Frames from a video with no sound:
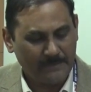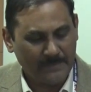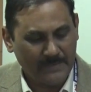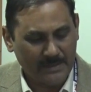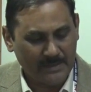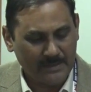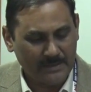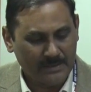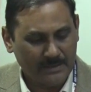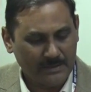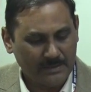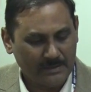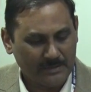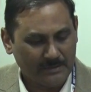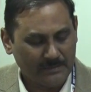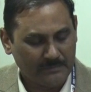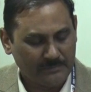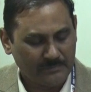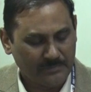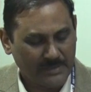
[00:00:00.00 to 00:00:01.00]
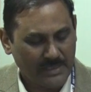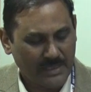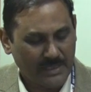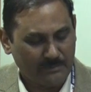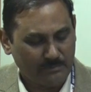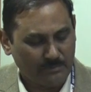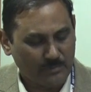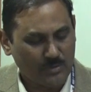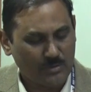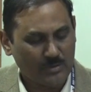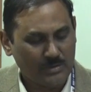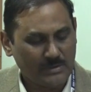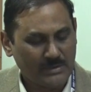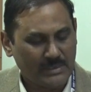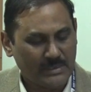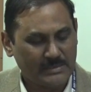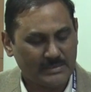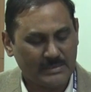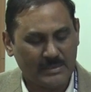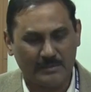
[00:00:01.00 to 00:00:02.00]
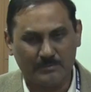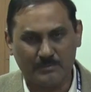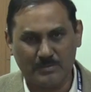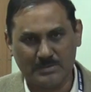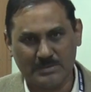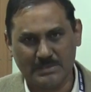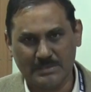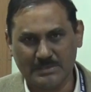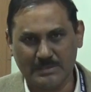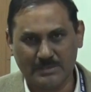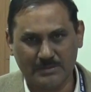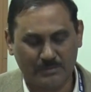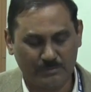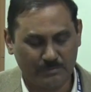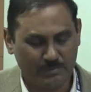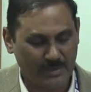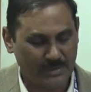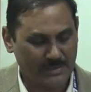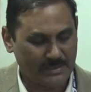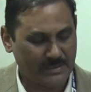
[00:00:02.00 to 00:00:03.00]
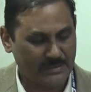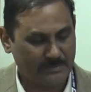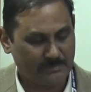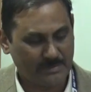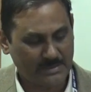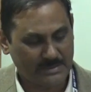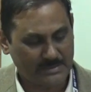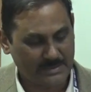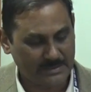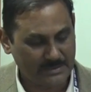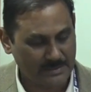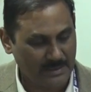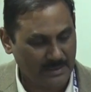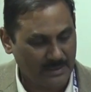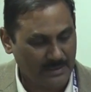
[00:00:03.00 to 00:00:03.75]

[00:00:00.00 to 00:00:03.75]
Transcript: they are more, that is almost 62.8%.